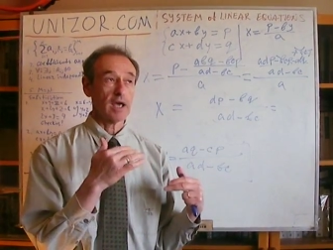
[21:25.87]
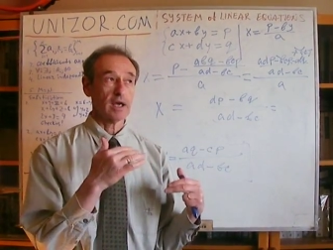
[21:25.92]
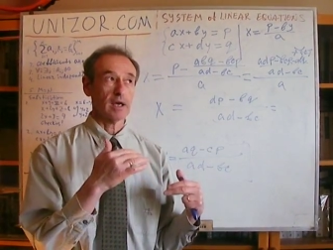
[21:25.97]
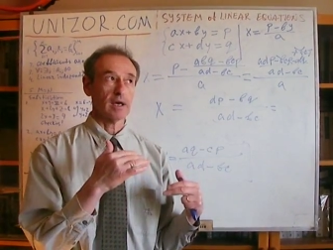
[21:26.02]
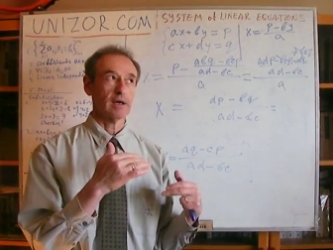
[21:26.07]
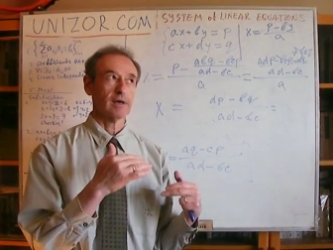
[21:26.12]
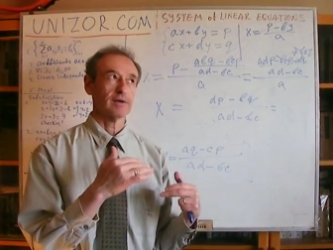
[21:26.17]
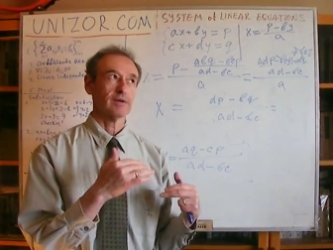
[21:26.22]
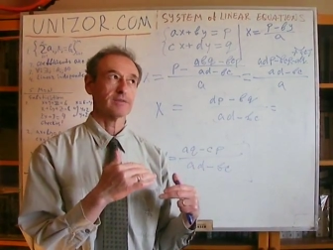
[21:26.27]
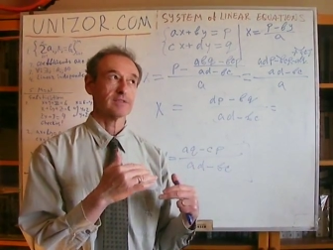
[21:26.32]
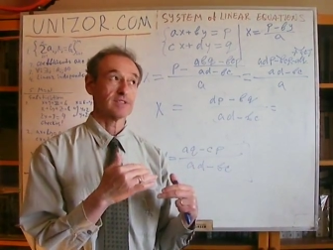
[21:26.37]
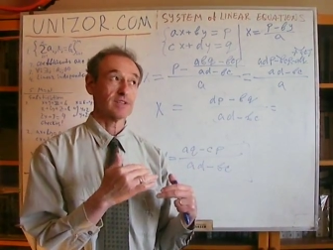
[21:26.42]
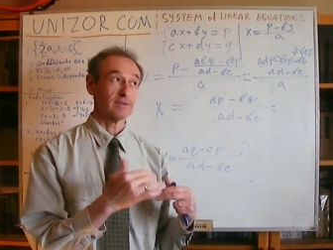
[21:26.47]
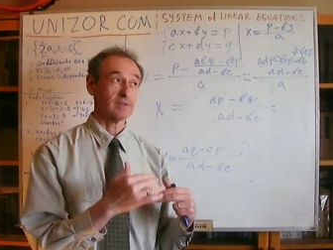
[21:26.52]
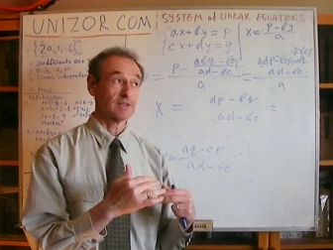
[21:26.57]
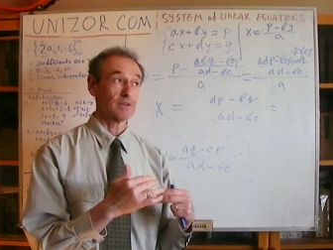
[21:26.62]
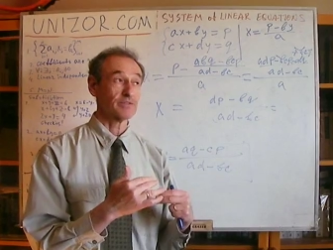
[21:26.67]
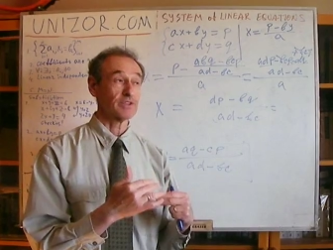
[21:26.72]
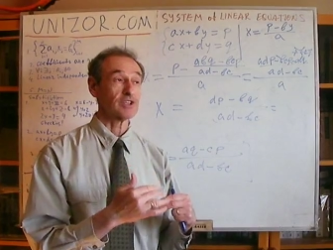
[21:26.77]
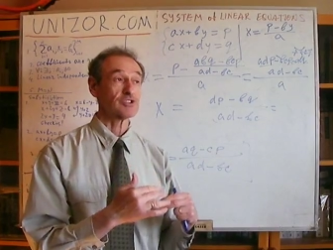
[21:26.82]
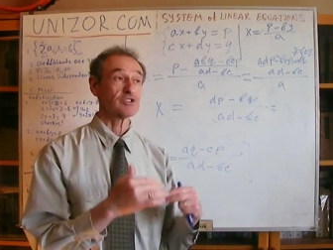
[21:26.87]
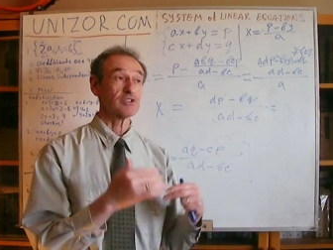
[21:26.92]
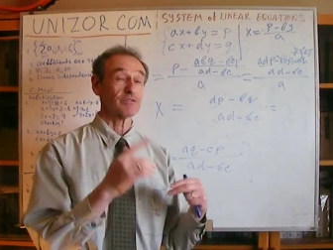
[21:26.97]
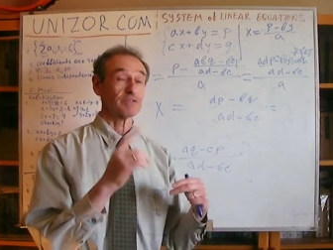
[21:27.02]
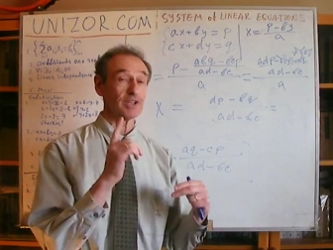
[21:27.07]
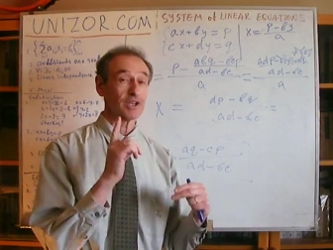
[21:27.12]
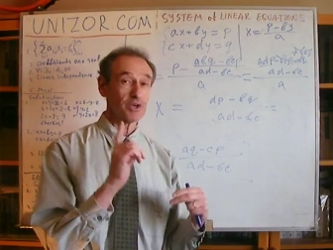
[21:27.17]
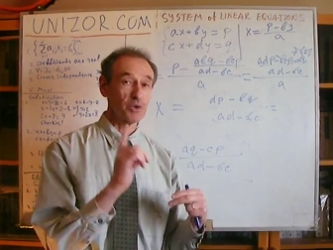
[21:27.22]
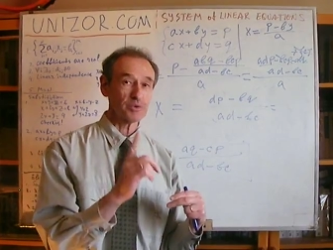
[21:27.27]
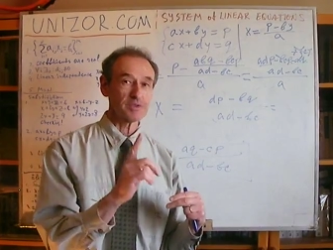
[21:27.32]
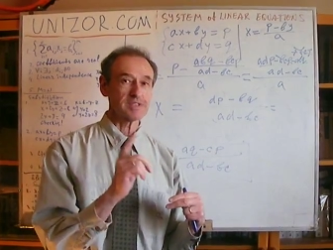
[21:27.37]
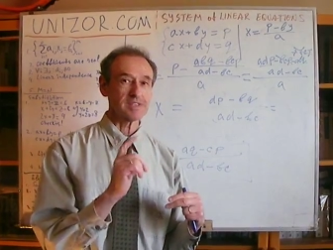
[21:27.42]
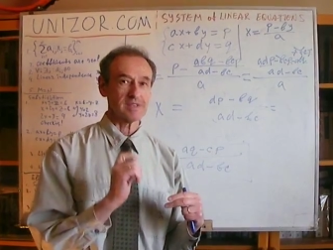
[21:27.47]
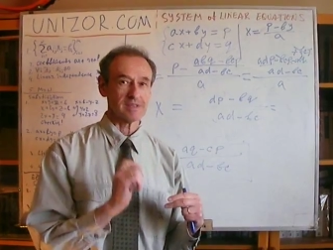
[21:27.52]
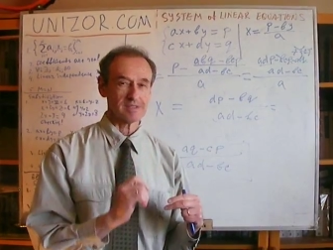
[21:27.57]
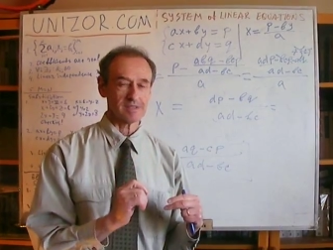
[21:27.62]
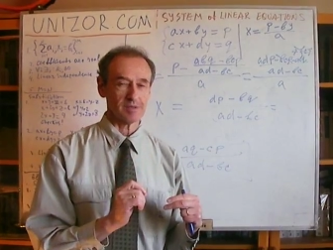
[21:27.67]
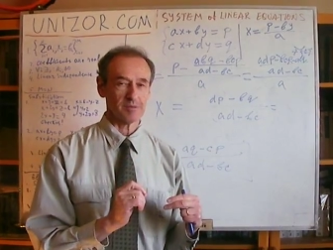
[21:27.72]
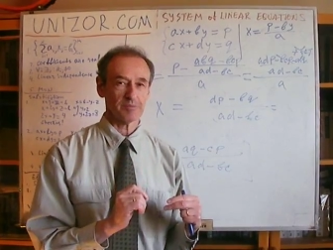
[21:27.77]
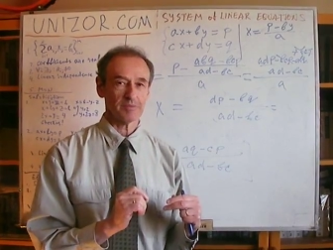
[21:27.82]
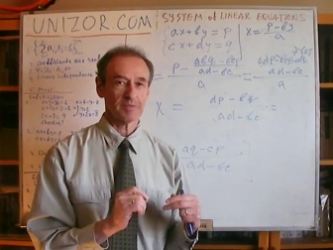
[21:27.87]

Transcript: uh, definition of the good system